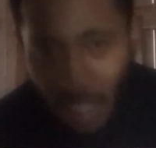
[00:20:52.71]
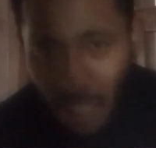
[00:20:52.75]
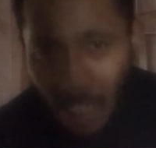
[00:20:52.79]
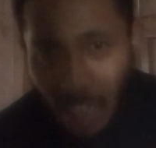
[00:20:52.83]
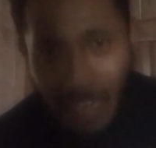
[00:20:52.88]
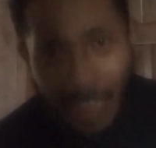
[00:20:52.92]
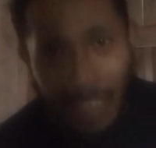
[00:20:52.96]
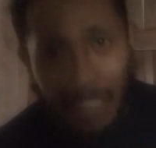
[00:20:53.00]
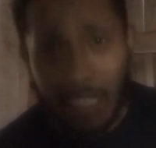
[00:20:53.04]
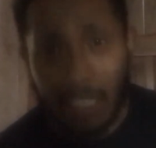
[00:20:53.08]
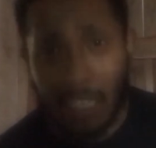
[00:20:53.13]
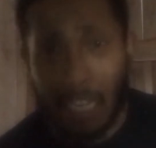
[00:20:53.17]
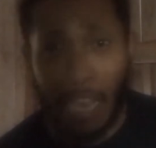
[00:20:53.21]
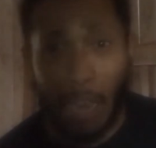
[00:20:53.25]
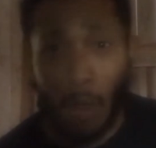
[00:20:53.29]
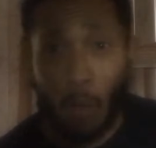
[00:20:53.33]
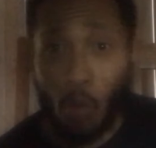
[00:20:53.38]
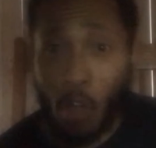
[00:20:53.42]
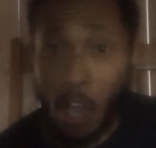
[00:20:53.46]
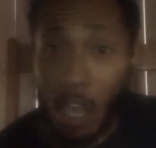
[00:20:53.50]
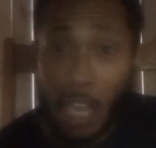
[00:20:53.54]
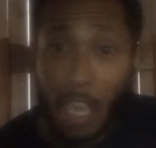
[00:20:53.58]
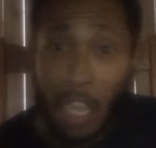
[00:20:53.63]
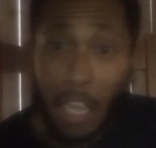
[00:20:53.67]
It's like,
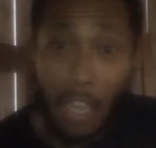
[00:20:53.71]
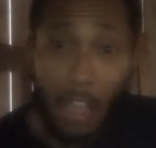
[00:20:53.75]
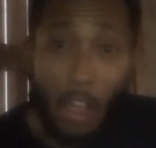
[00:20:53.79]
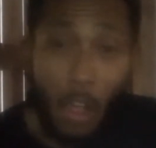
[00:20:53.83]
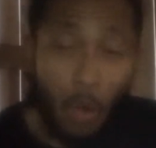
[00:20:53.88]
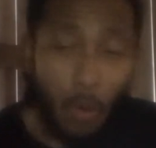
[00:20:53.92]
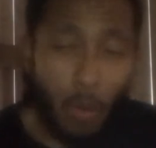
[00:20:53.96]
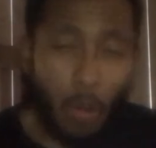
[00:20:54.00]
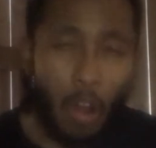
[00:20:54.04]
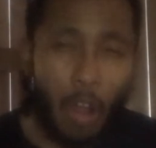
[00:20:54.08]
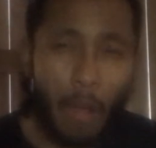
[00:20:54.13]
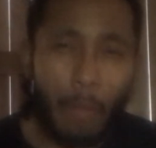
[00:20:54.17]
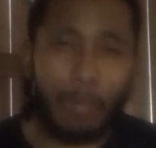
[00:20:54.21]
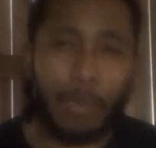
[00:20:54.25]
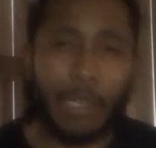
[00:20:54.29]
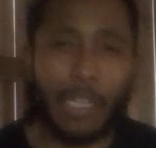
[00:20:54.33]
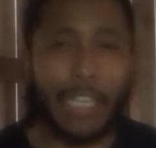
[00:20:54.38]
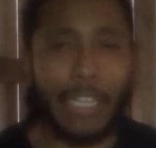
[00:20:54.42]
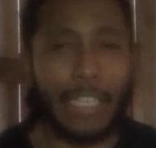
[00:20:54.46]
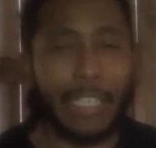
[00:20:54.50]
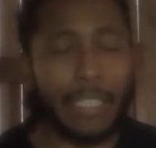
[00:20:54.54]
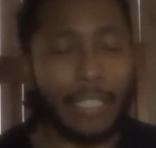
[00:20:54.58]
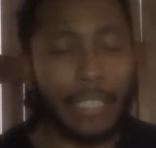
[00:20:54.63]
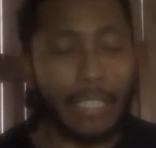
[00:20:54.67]
what can go wrong?
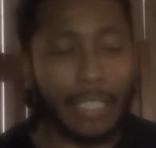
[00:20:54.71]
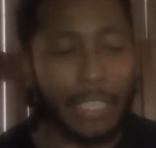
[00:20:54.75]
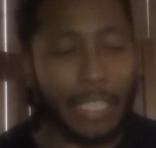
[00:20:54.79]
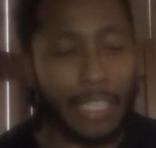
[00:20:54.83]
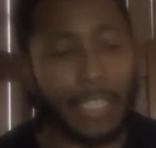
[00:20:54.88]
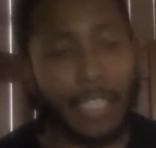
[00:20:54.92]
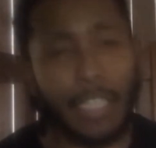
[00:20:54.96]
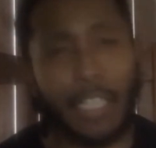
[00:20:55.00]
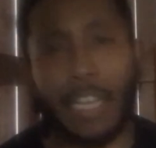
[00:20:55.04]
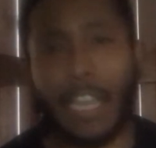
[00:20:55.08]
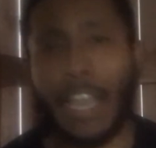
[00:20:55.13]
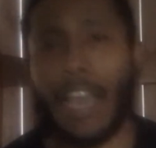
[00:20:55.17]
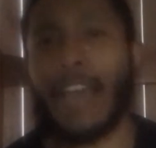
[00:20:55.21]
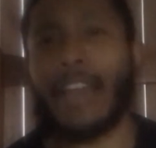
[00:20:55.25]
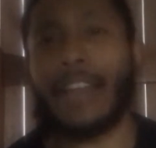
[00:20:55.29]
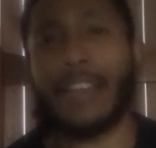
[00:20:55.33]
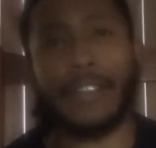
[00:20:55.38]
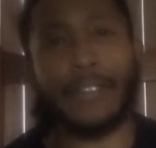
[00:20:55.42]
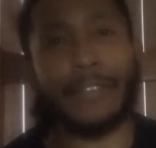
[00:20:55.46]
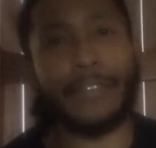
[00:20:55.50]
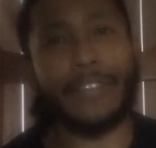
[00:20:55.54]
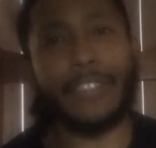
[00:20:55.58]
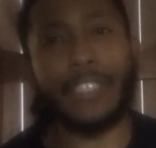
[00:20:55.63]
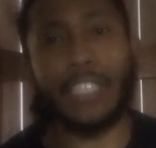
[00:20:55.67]
But let's look at it.
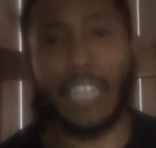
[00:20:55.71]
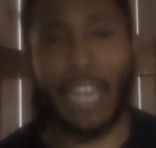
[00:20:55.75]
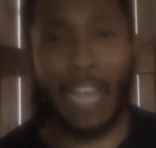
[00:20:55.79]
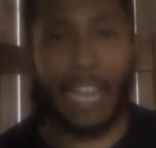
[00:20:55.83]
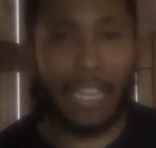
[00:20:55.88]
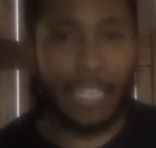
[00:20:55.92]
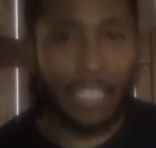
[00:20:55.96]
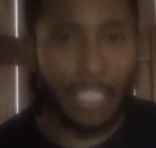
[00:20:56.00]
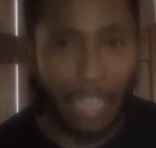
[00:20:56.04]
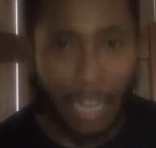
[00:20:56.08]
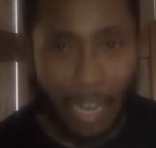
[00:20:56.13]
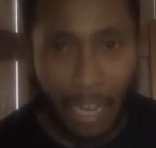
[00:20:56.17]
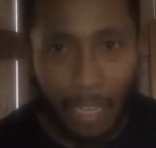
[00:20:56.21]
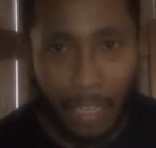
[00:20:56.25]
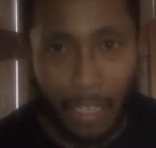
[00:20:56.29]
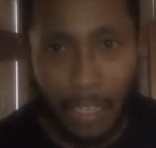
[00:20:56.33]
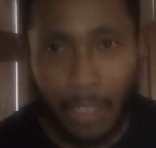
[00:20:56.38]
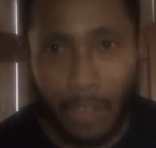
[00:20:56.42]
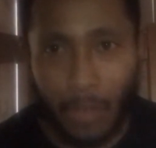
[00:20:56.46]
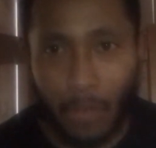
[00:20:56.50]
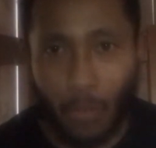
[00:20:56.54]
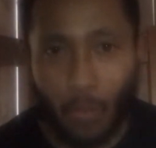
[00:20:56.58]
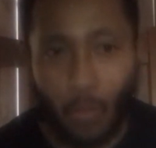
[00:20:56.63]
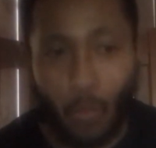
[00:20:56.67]
Josh
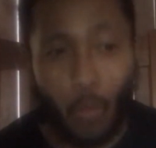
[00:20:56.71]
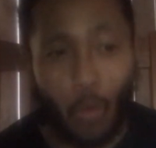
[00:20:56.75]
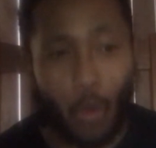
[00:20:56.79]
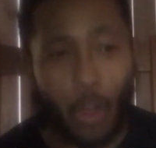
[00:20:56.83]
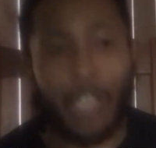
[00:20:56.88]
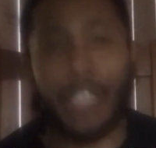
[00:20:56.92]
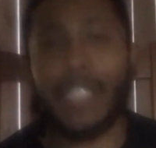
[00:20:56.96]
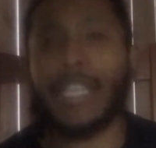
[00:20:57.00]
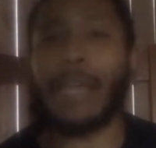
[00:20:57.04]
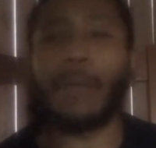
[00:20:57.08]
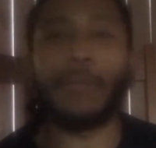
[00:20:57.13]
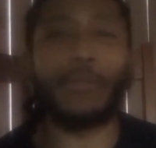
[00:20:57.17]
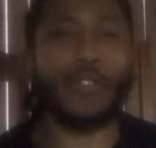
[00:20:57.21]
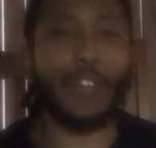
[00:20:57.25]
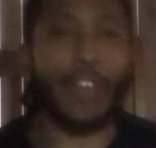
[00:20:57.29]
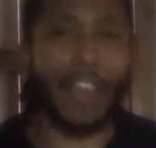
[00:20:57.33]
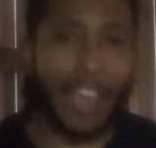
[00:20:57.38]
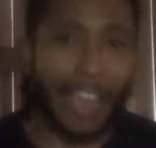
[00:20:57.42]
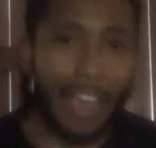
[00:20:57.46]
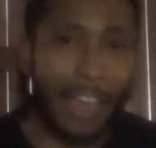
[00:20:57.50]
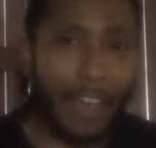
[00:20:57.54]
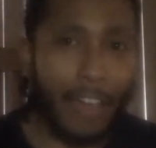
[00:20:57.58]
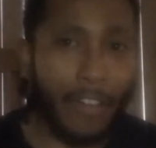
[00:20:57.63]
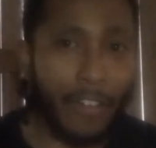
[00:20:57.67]
Allen was able to
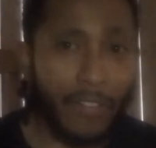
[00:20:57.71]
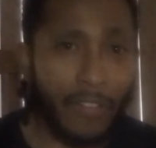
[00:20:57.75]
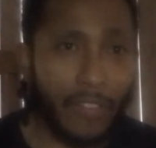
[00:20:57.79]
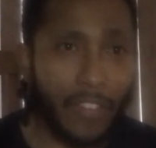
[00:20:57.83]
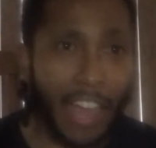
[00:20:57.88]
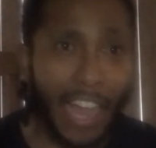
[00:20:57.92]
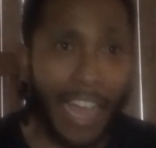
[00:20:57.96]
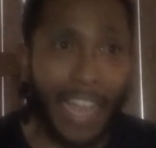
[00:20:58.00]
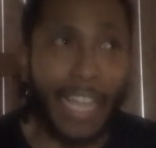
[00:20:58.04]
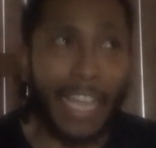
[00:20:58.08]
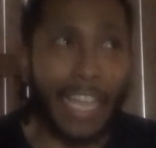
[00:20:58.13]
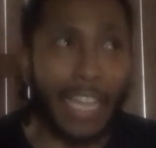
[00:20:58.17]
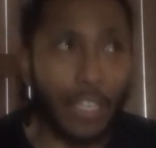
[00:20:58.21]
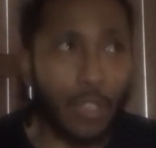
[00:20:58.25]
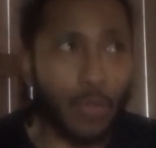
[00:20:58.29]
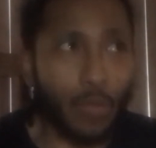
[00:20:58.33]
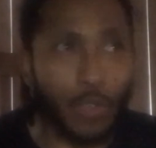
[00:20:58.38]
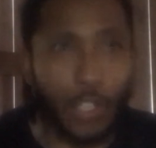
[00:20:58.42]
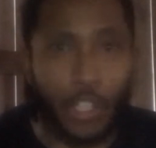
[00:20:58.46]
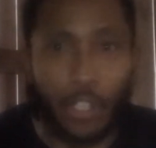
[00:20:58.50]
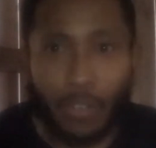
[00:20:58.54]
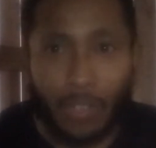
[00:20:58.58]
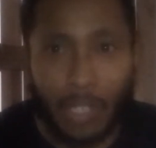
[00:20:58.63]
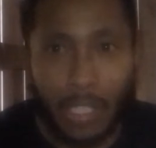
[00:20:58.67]
have, I guess,
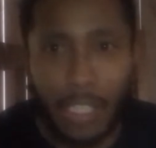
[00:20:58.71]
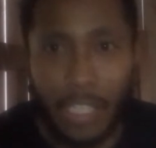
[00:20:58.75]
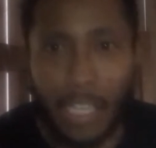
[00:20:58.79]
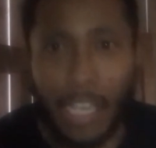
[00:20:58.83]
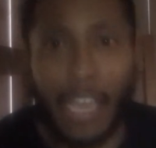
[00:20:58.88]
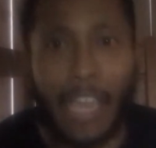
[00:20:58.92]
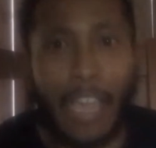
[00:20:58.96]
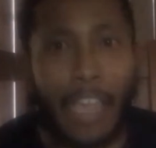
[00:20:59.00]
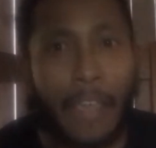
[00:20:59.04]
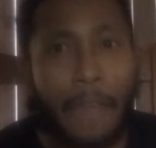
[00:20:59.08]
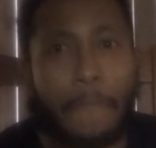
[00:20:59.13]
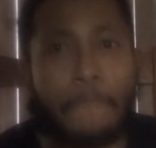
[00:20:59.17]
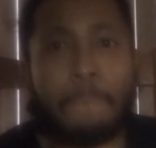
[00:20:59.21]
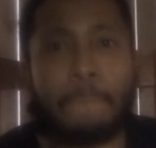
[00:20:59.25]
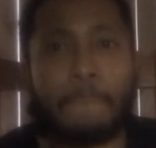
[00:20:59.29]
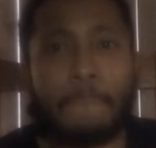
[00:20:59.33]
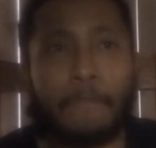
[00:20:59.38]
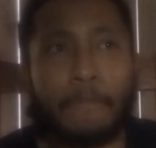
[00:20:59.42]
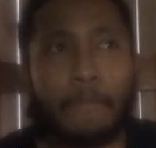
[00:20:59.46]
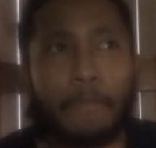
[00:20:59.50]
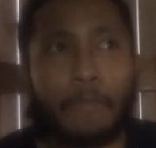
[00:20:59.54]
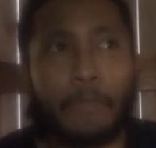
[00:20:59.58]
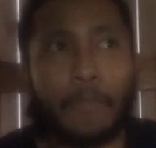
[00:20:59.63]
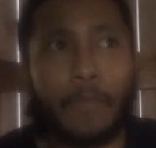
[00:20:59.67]
what you could say,
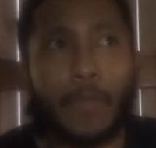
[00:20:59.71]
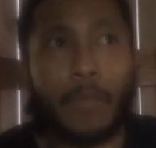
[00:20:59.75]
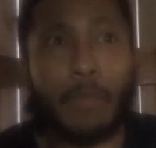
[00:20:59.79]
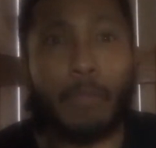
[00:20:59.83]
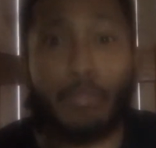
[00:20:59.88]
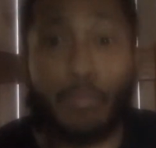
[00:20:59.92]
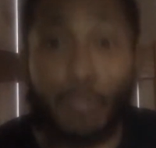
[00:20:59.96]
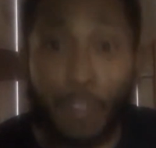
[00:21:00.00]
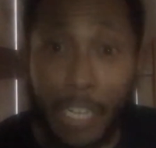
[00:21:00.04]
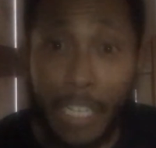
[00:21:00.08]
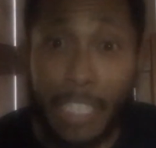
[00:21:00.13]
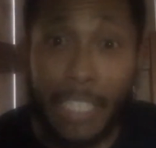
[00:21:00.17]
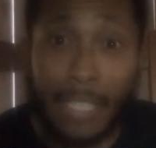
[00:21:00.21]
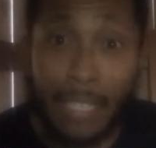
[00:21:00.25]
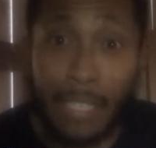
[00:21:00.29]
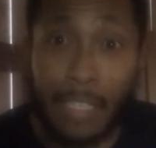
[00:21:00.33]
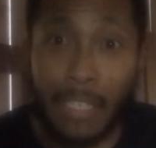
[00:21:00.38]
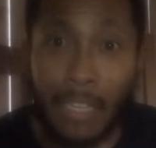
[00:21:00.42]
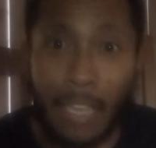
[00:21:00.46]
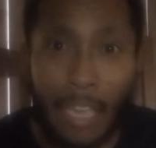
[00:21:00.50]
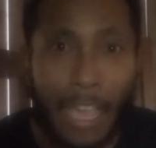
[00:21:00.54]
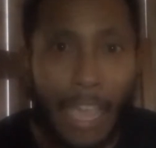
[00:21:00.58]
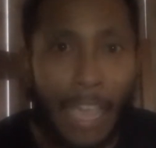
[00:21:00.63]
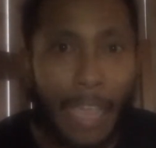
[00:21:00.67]

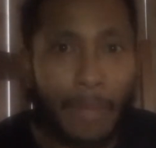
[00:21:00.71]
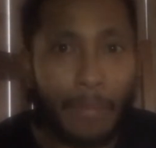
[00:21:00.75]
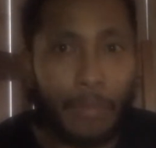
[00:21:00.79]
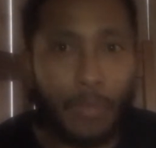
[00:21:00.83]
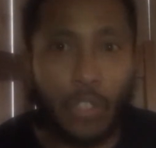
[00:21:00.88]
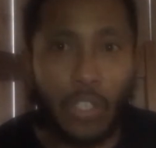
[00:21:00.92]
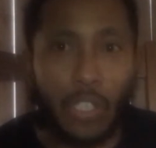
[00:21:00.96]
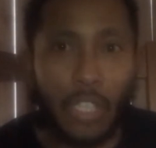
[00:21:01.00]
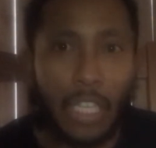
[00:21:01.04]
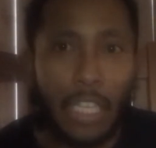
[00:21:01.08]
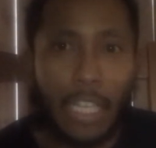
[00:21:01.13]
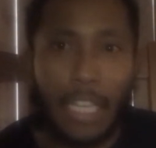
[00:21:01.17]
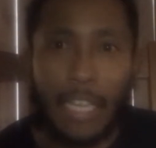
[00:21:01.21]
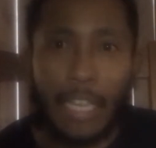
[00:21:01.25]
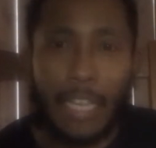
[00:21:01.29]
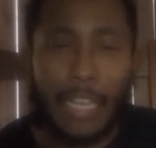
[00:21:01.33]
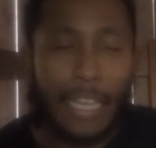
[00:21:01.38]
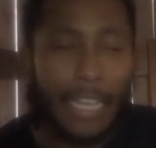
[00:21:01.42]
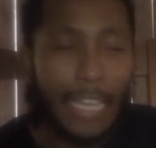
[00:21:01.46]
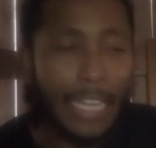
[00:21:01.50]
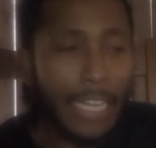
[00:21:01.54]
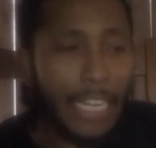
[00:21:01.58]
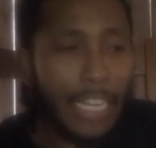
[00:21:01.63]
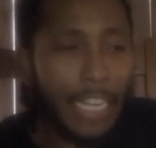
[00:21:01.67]
preseason games.
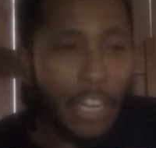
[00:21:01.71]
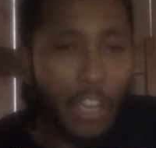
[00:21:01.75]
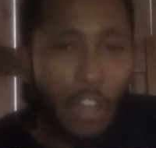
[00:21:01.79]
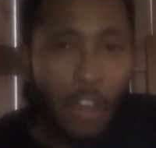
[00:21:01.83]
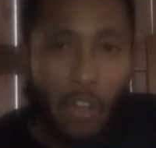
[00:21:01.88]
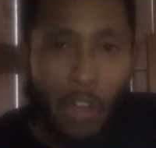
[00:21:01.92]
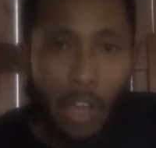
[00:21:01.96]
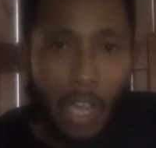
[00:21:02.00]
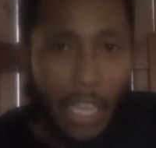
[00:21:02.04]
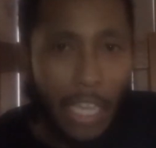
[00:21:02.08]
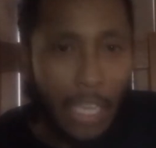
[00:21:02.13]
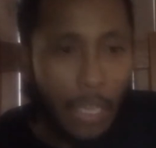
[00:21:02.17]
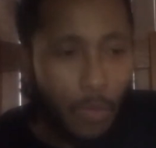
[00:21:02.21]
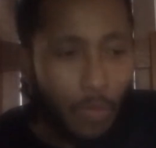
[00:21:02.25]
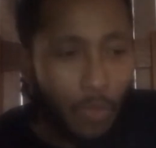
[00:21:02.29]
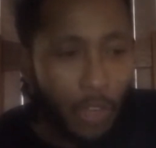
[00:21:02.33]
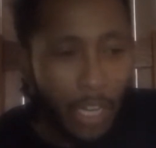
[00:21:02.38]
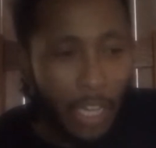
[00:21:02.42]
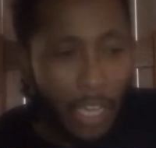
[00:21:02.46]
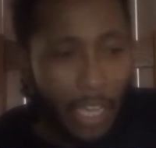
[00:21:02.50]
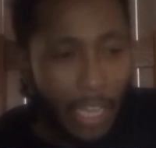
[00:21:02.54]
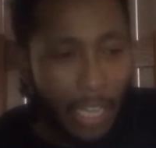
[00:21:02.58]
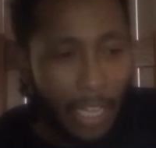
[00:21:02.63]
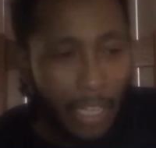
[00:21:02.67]
He went
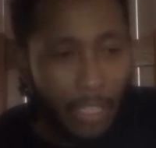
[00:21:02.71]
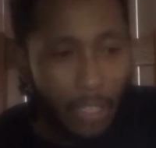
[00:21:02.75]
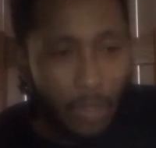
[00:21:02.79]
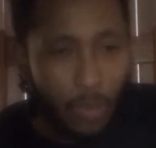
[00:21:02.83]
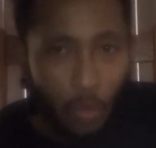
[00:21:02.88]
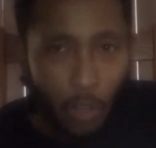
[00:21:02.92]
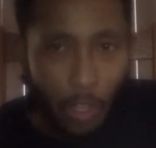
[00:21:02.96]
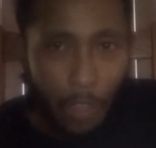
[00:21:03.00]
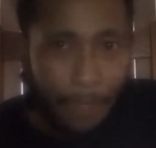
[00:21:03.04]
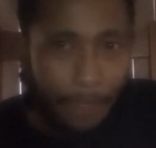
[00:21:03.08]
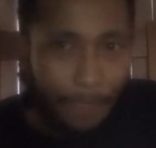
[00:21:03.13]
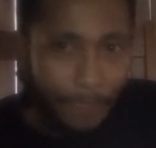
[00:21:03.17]
against what?